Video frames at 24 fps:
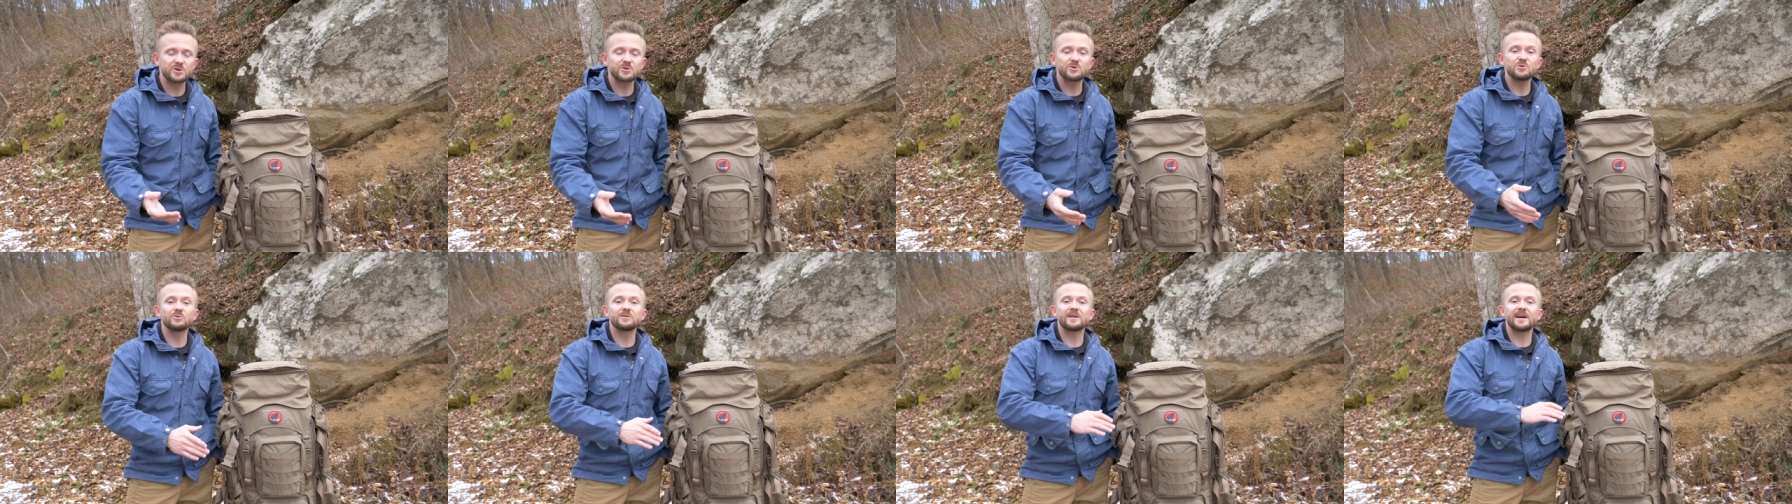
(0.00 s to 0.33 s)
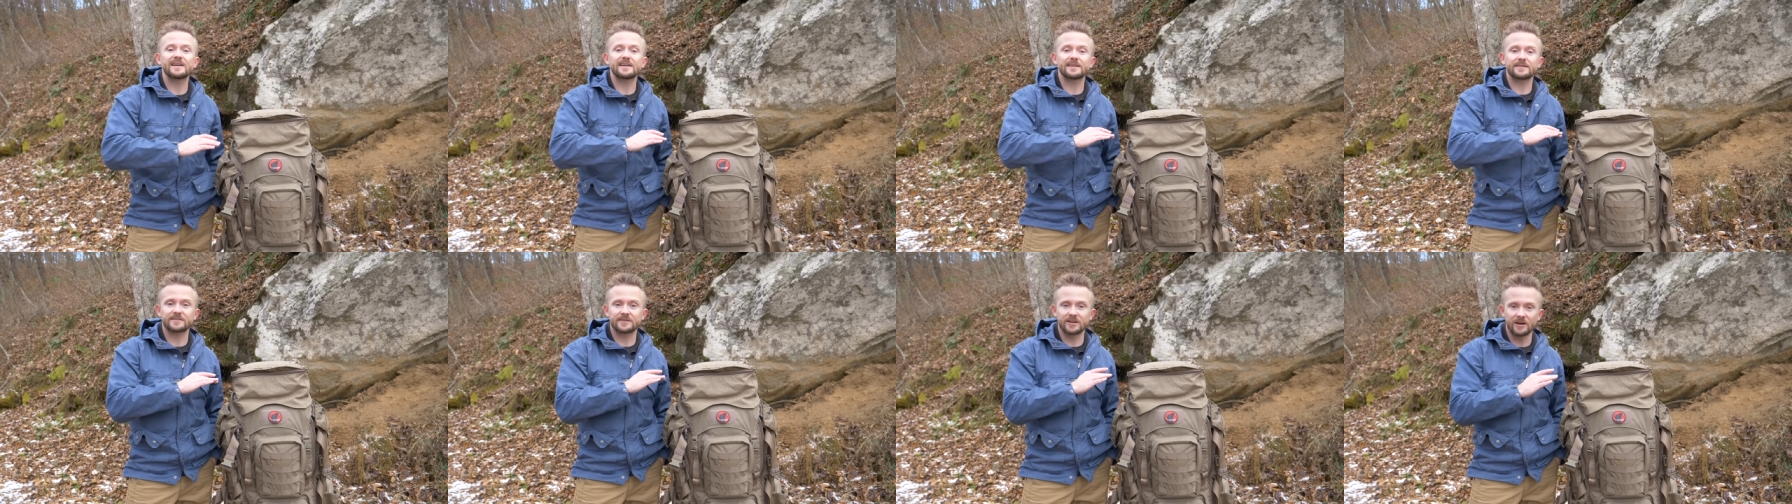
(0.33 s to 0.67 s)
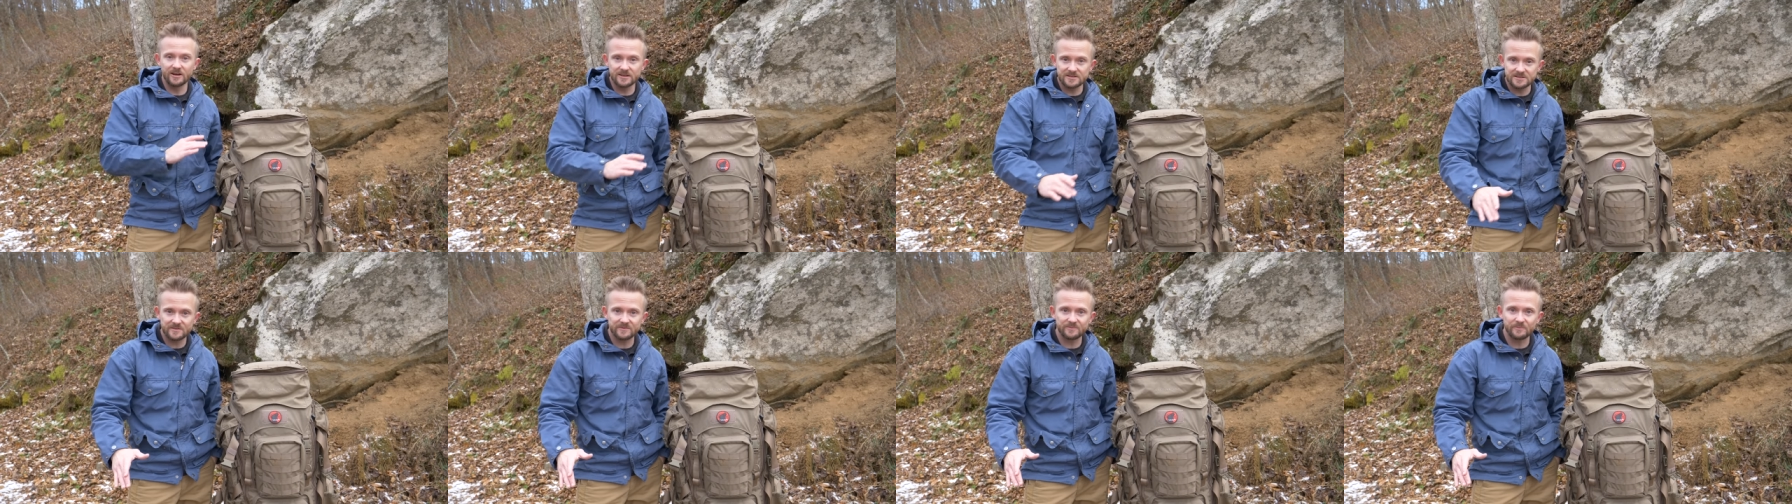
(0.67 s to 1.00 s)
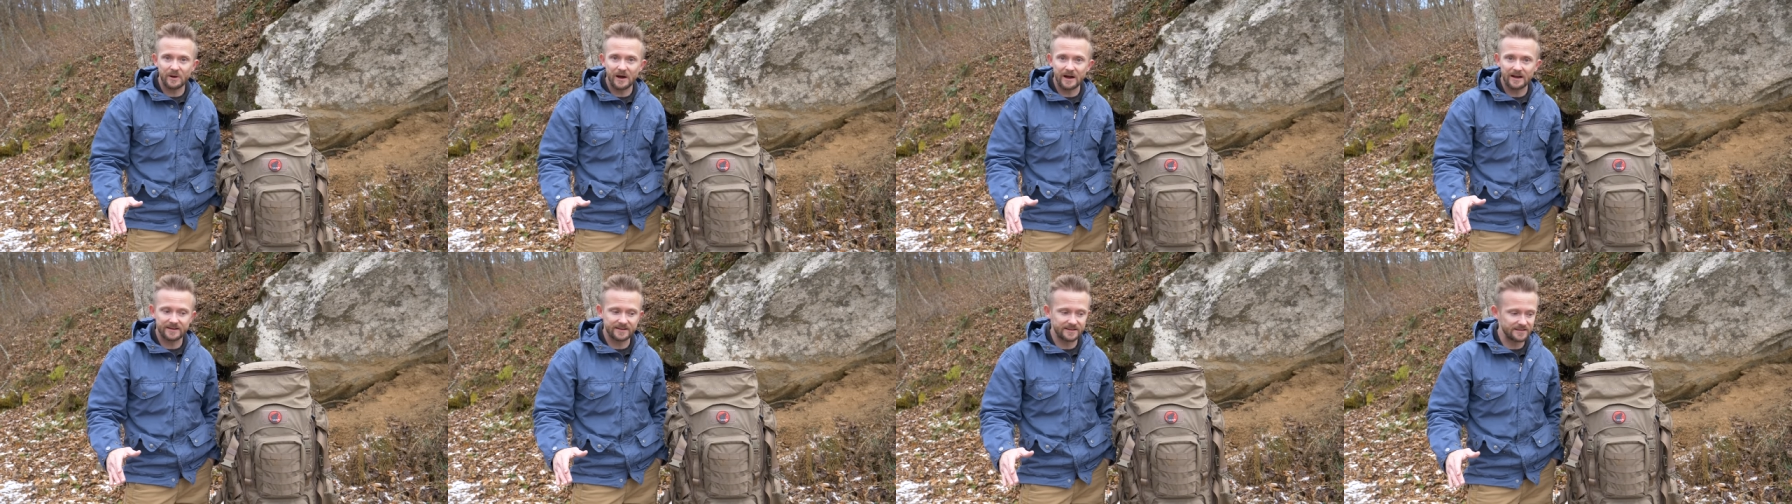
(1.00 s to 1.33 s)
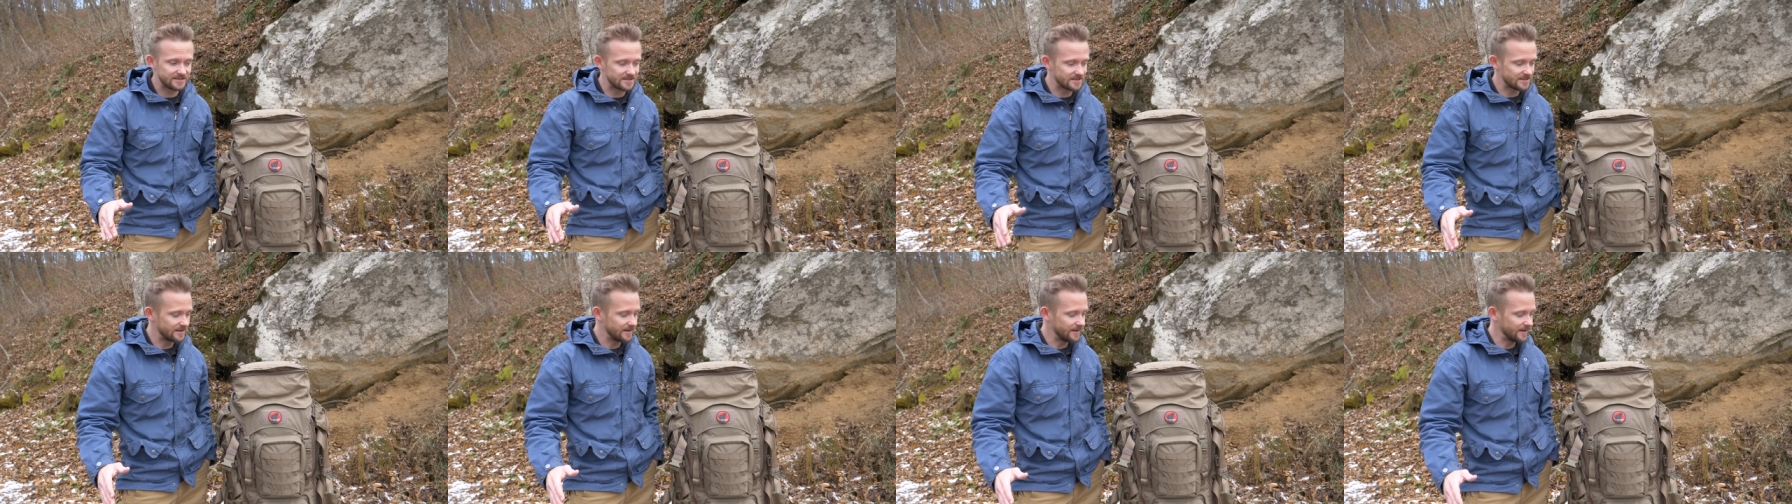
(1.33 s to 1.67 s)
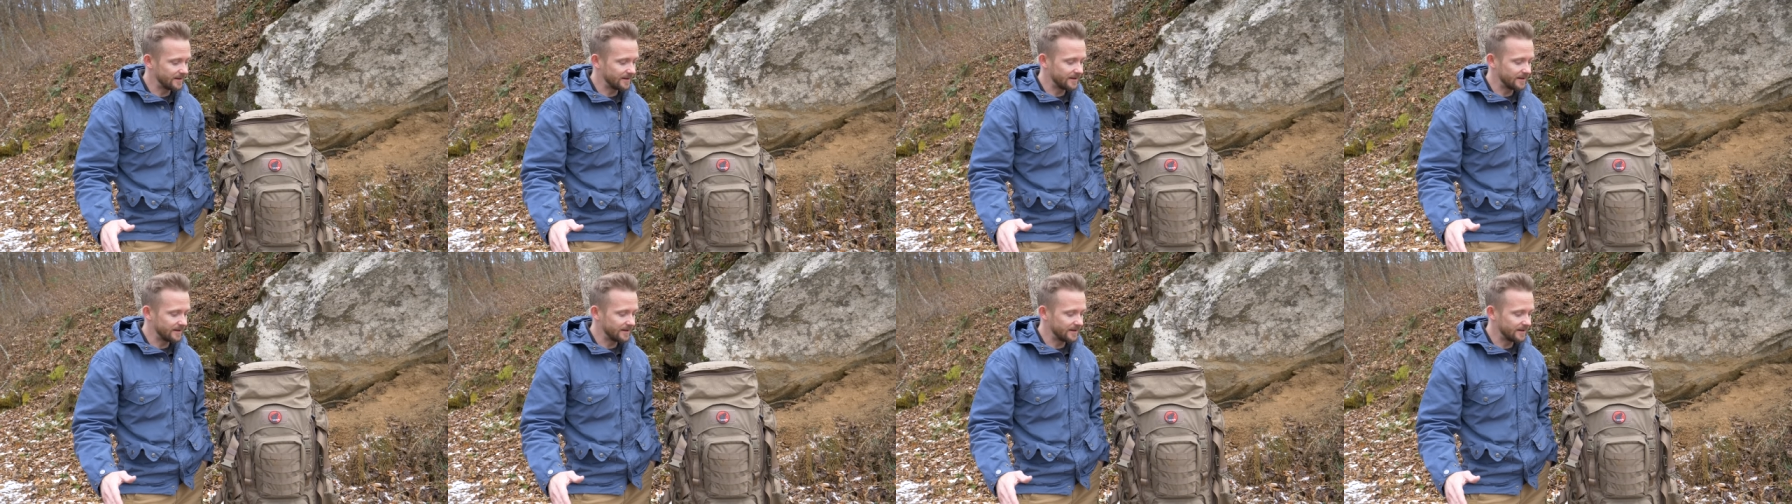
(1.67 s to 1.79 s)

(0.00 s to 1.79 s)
who like tons of pockets.